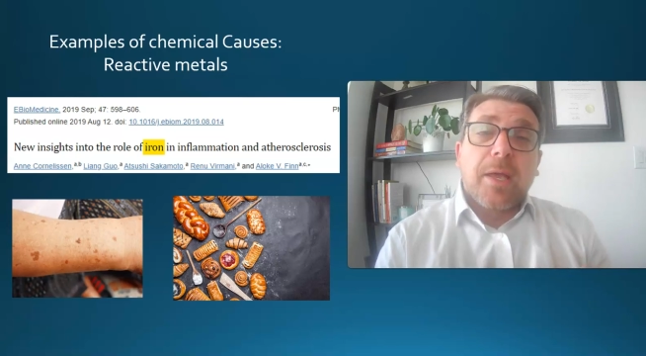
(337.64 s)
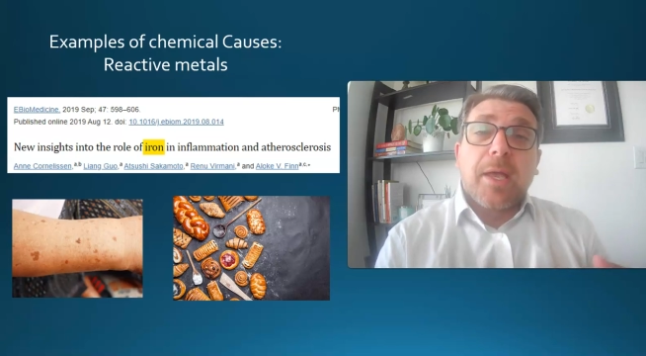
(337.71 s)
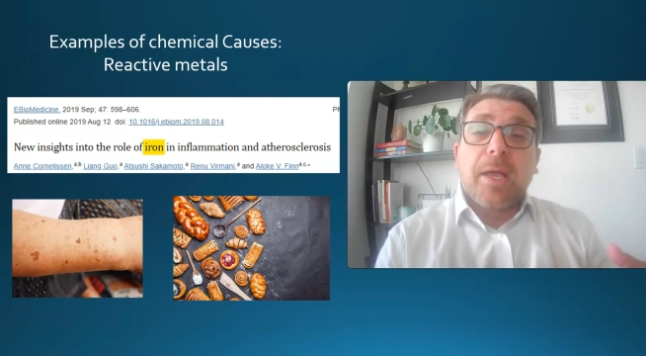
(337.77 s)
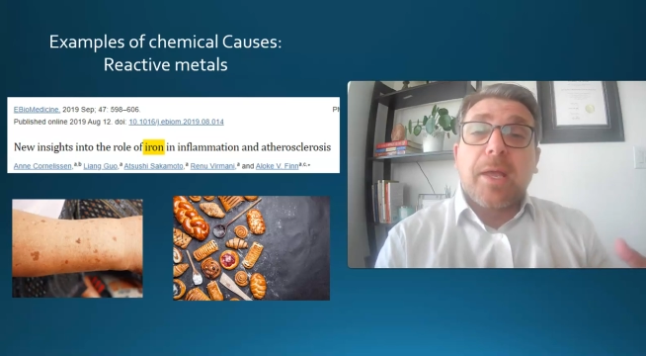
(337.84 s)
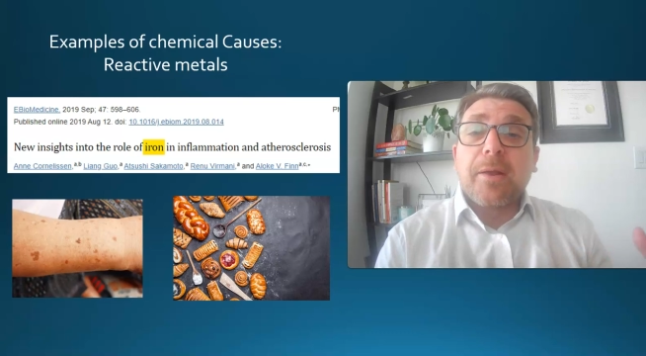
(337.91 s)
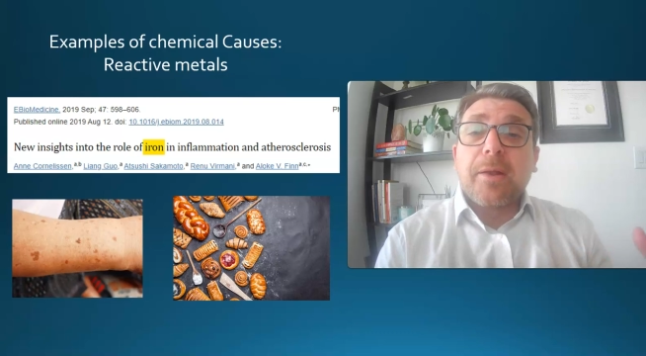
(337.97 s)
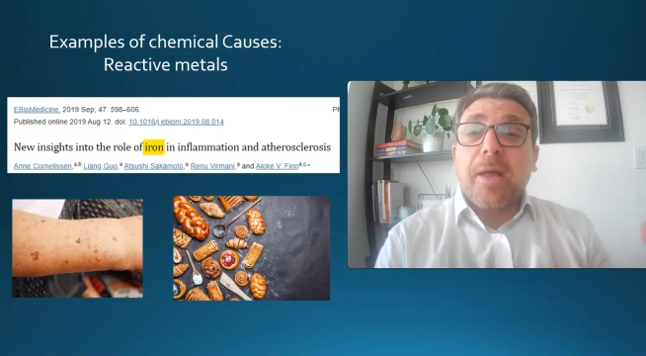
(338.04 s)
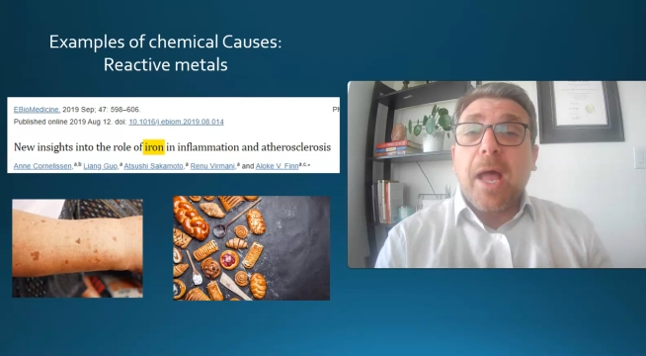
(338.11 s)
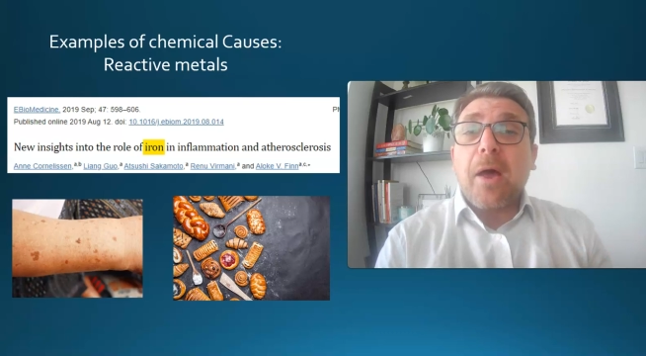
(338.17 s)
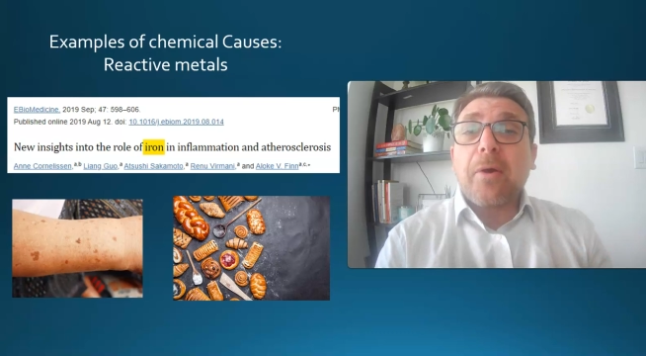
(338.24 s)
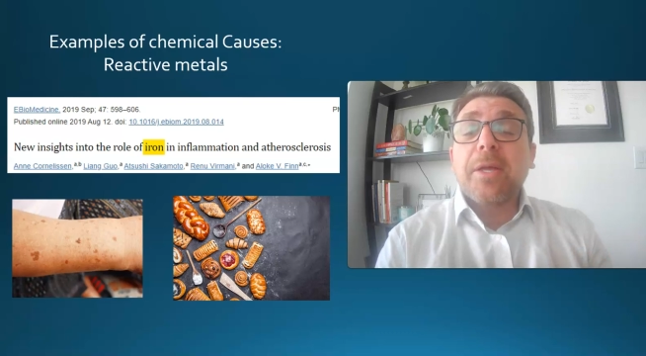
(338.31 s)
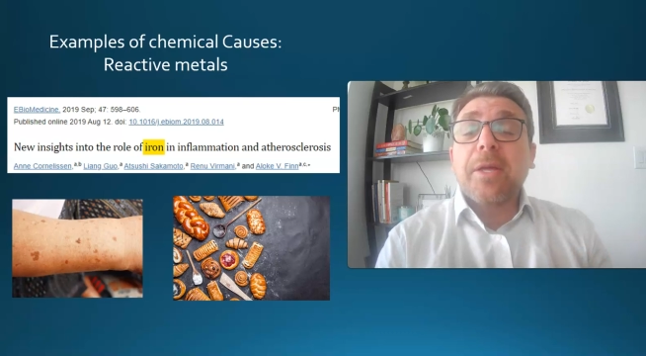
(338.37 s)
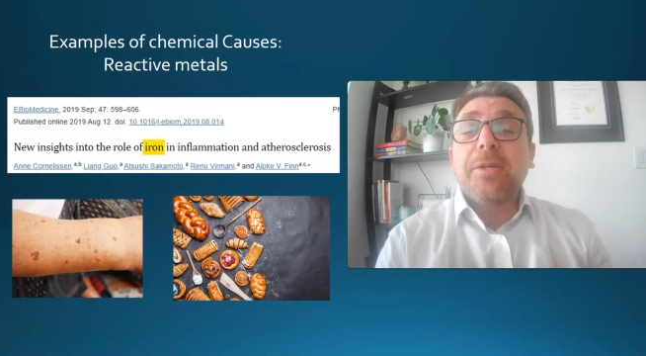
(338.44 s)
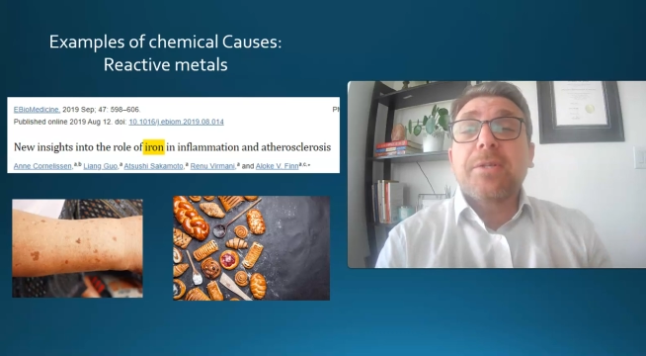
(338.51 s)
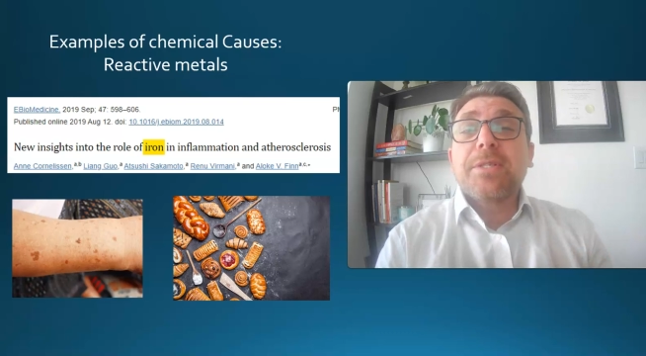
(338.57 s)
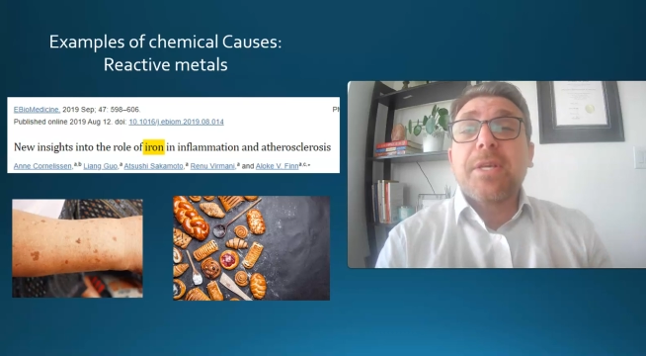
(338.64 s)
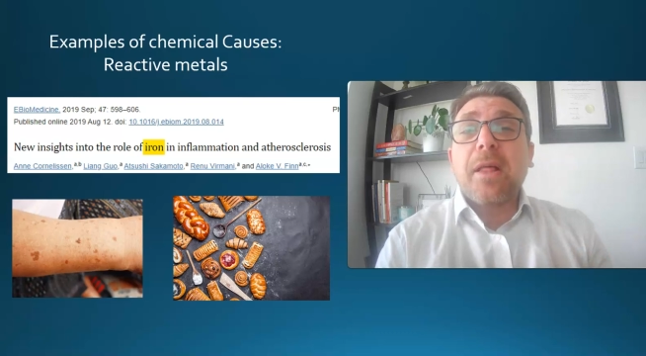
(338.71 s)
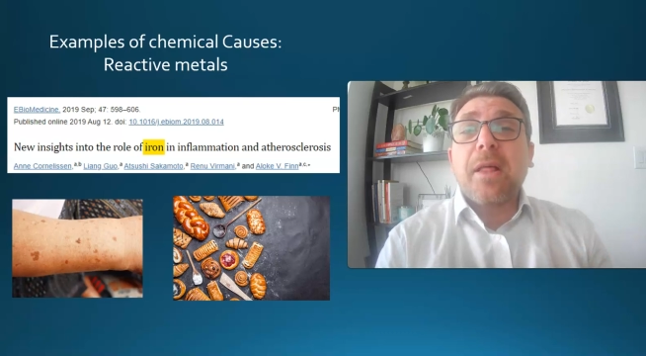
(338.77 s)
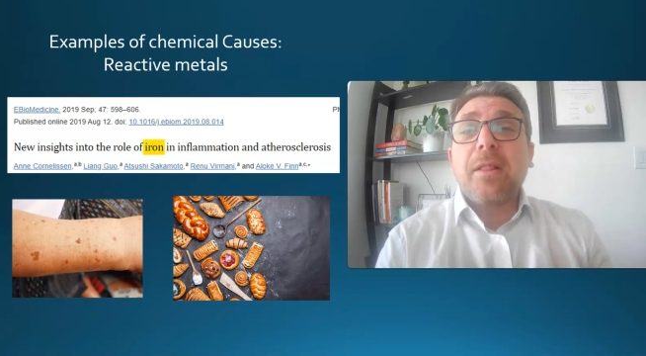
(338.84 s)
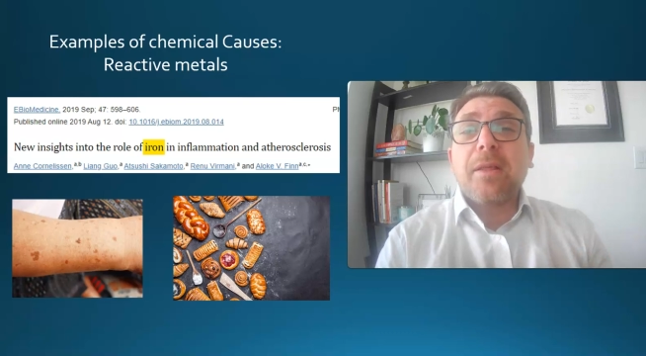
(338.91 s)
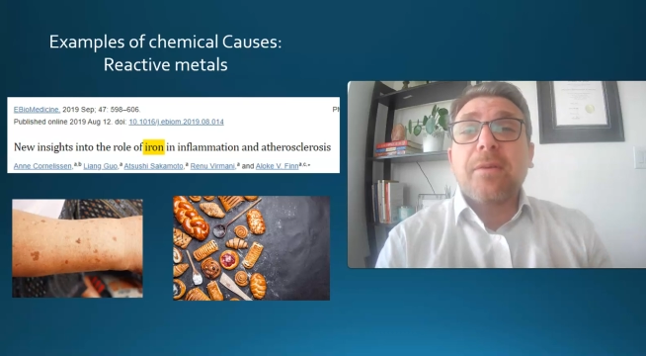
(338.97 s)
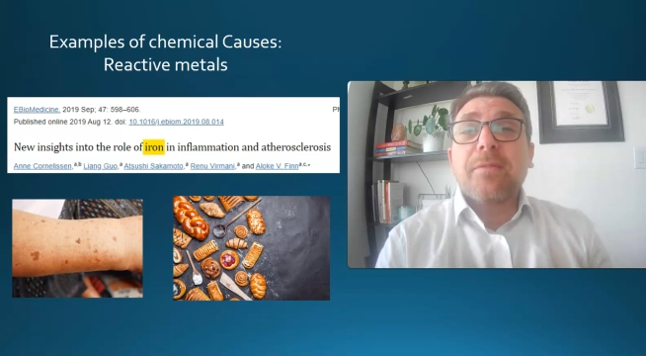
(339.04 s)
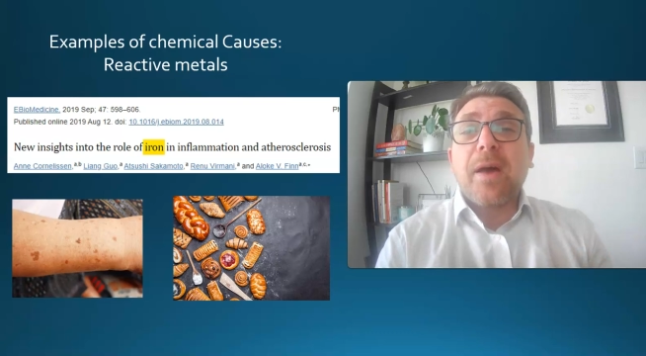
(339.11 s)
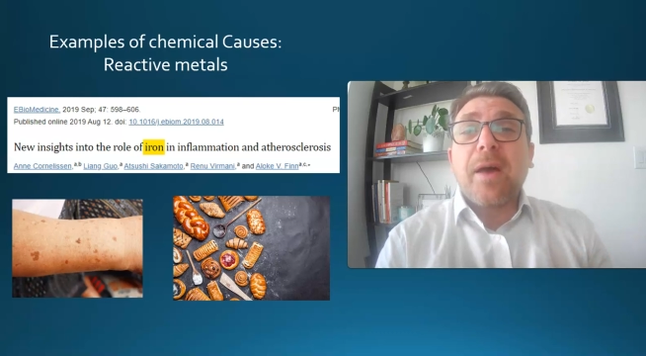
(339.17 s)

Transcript: And how can you tell if